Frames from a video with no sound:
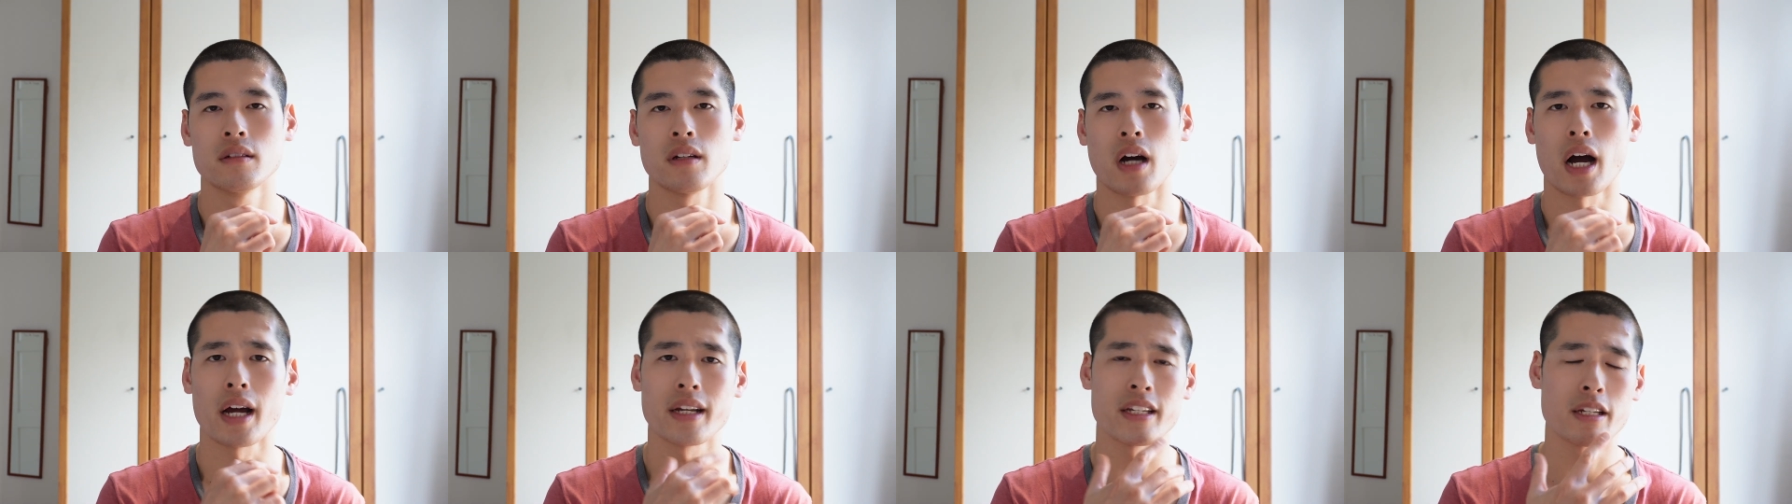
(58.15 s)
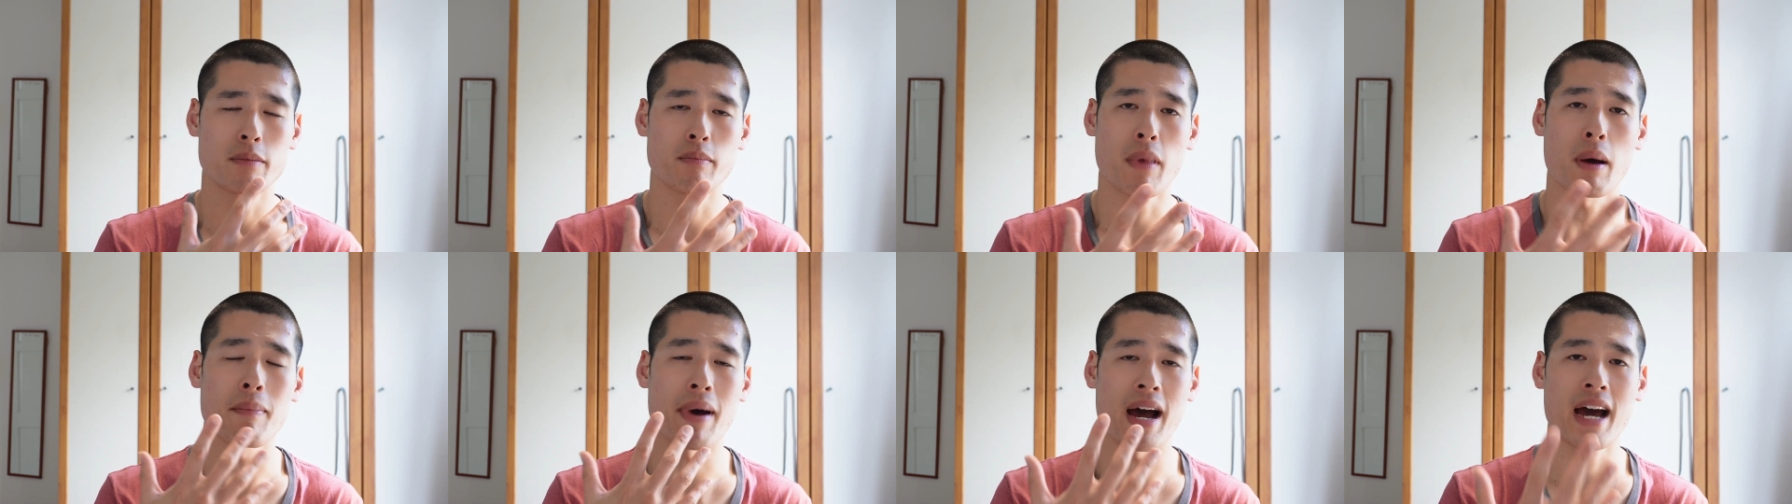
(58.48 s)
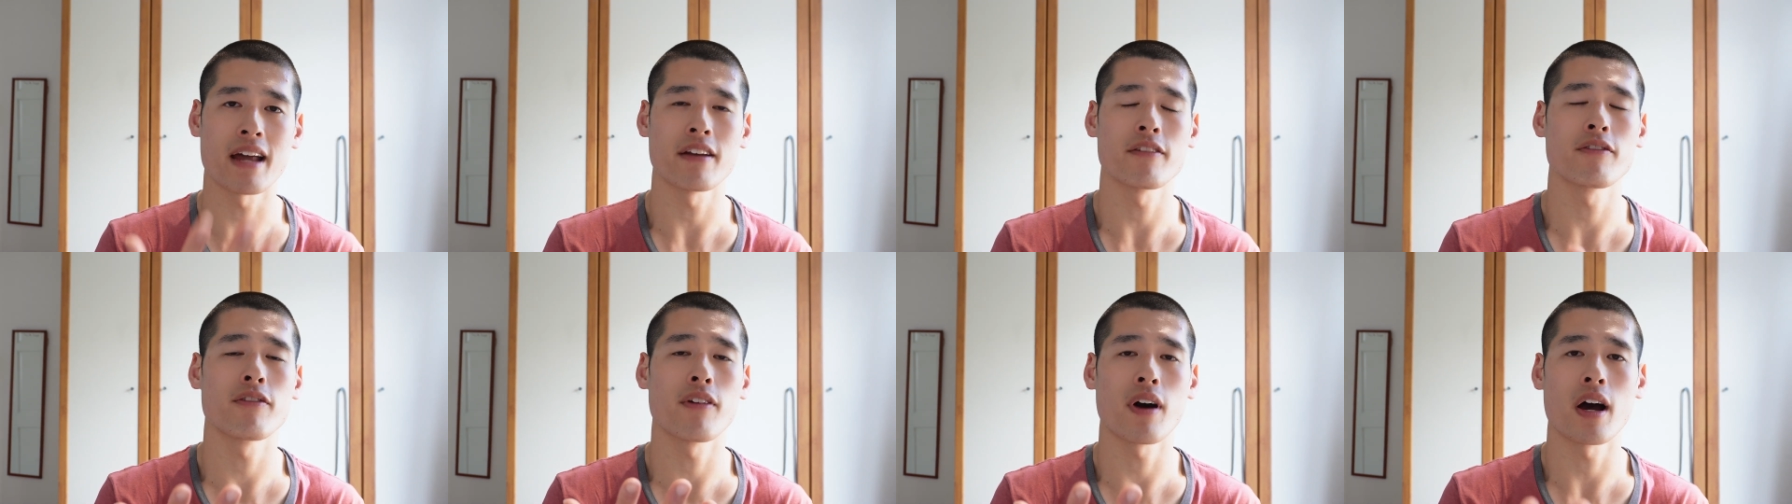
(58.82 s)
I did my
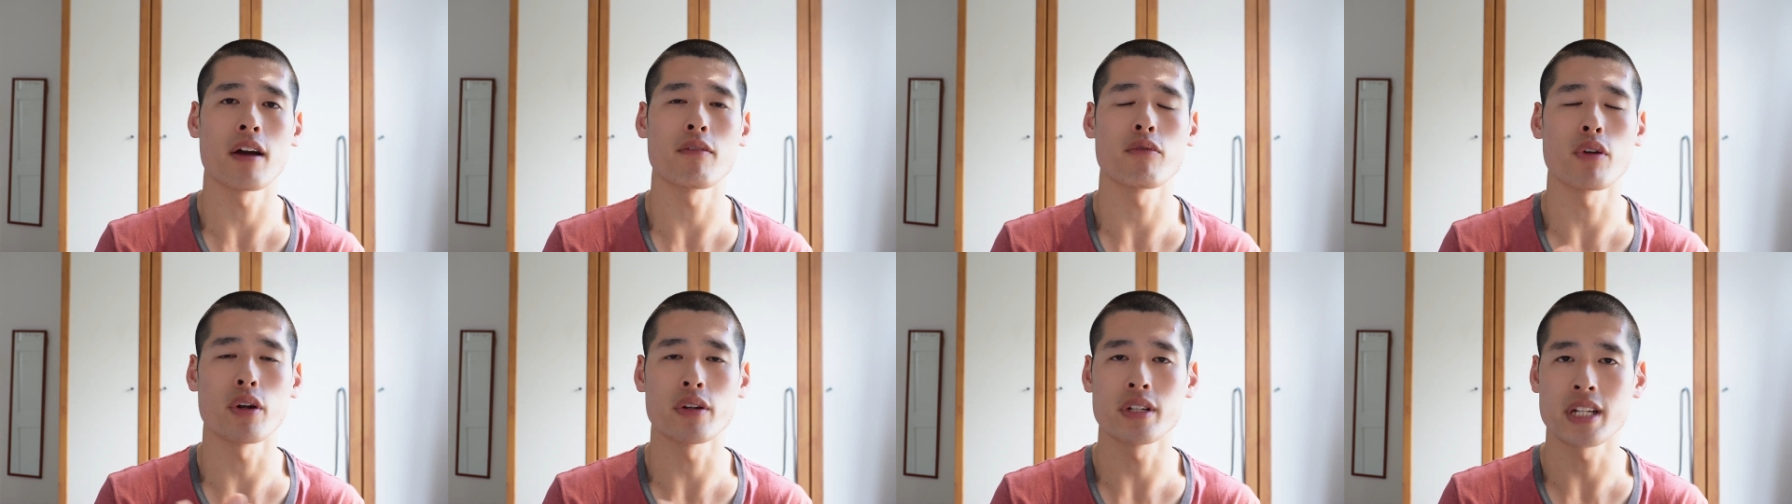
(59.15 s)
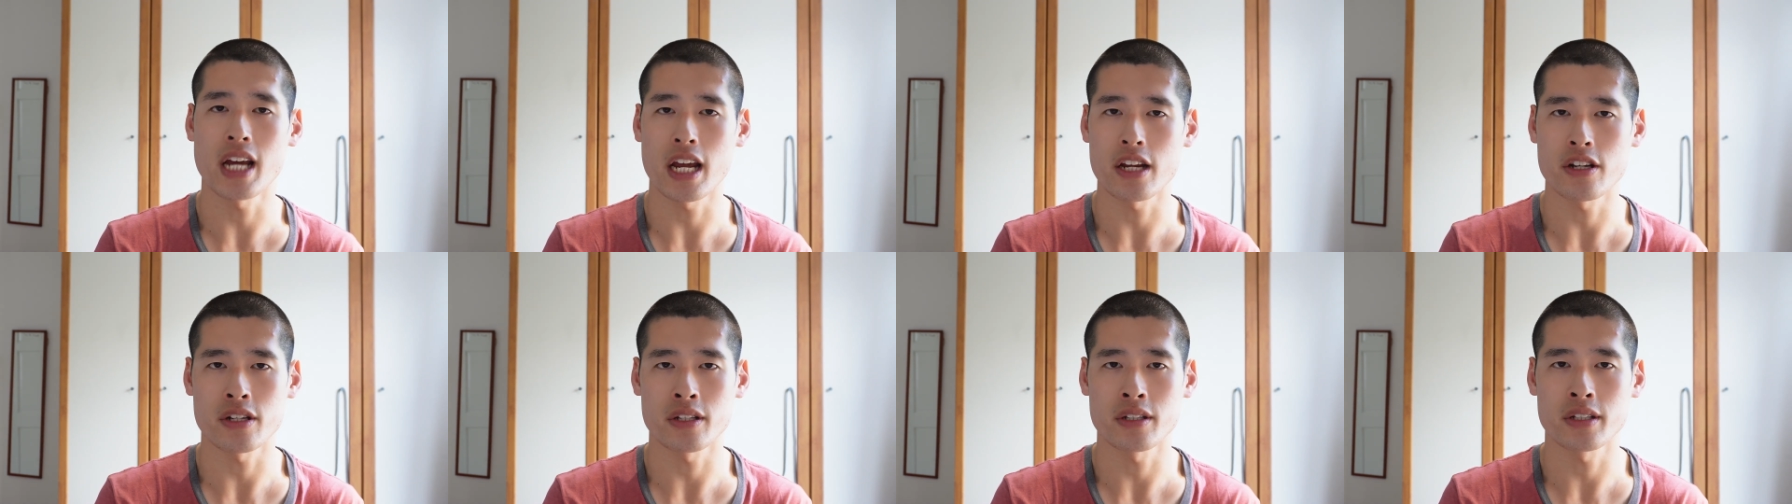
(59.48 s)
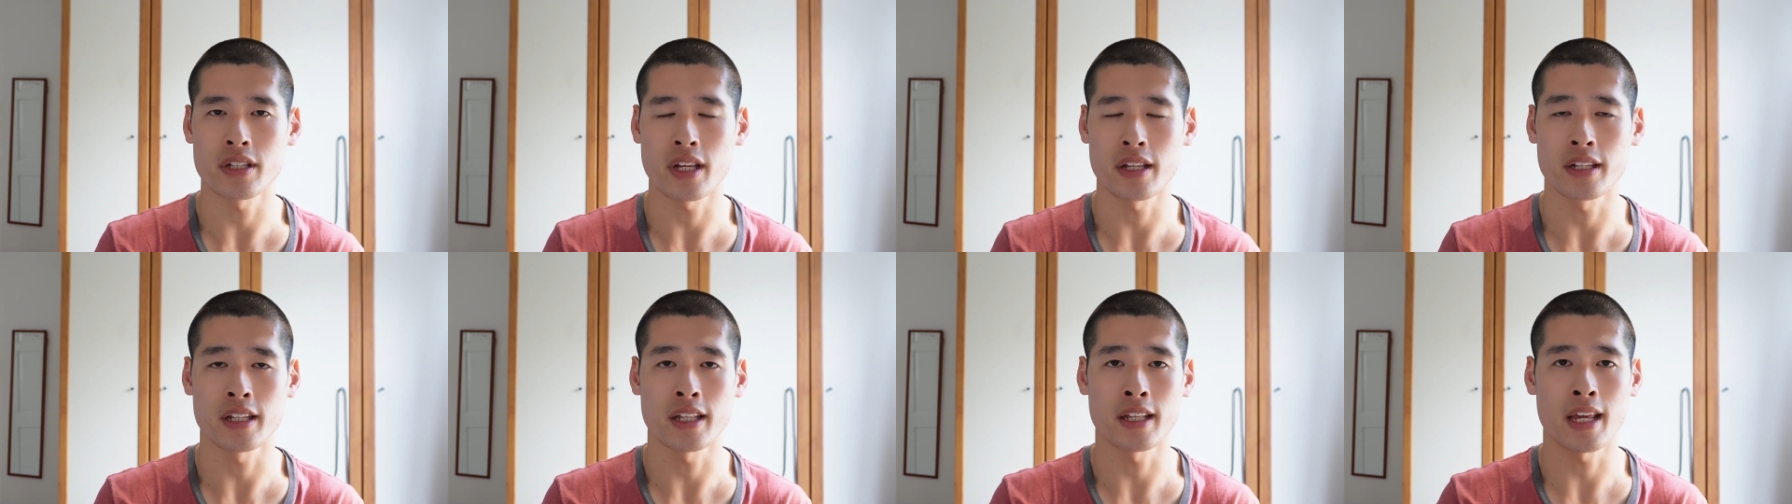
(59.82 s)
Band 5 rotations
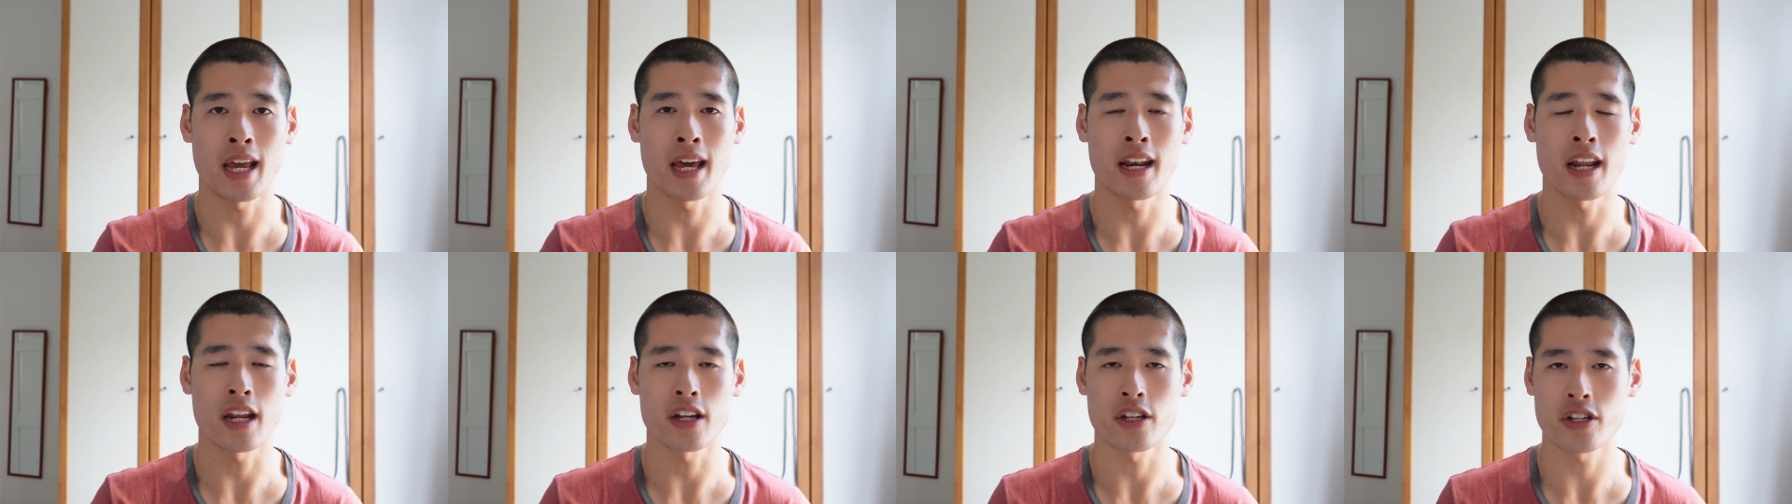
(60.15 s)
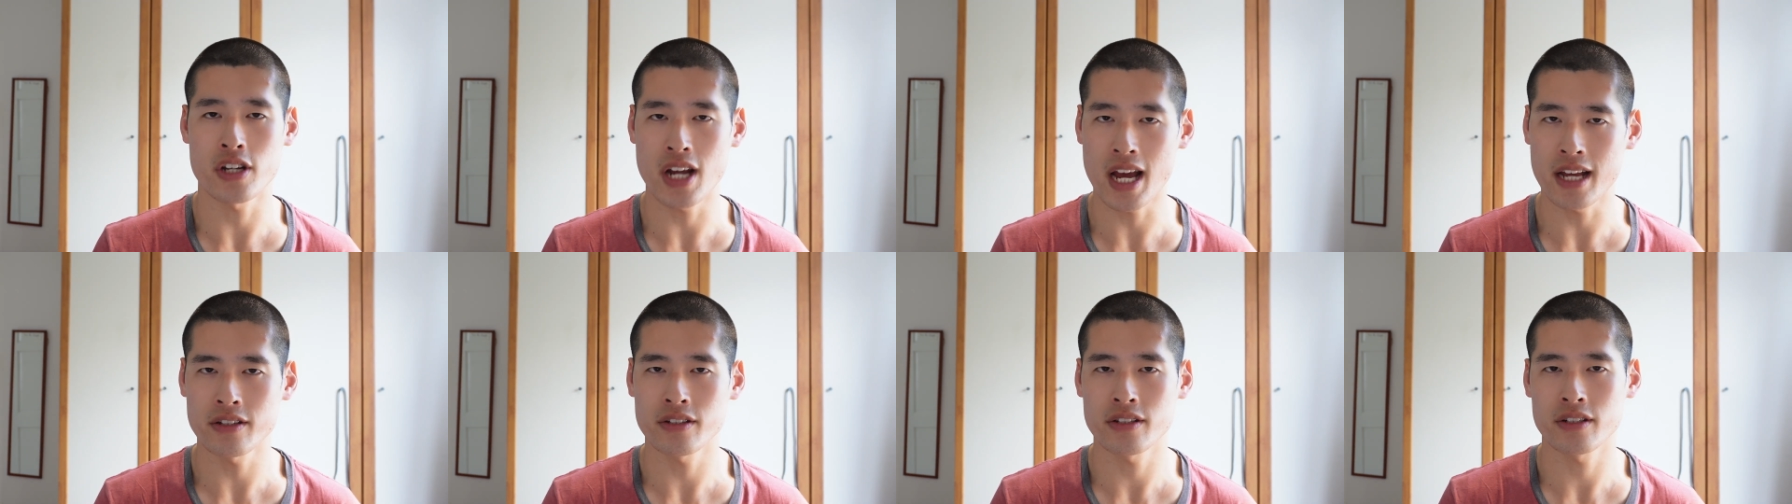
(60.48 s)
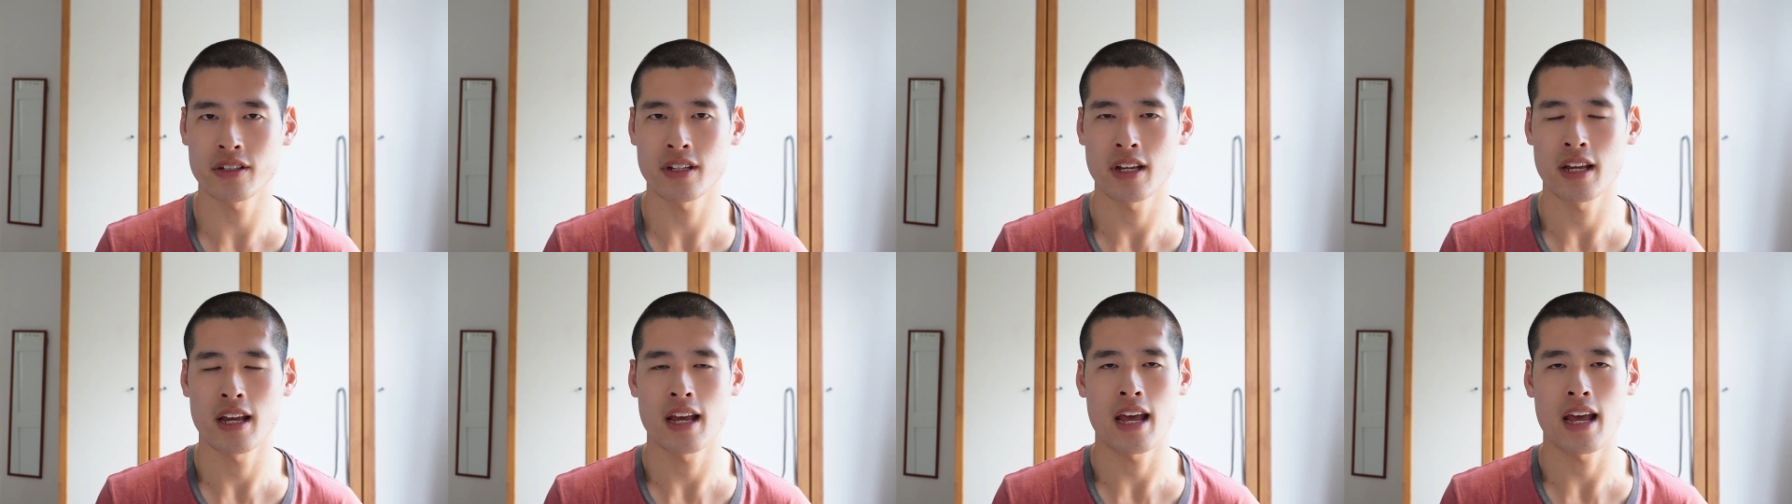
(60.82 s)
in the NHS,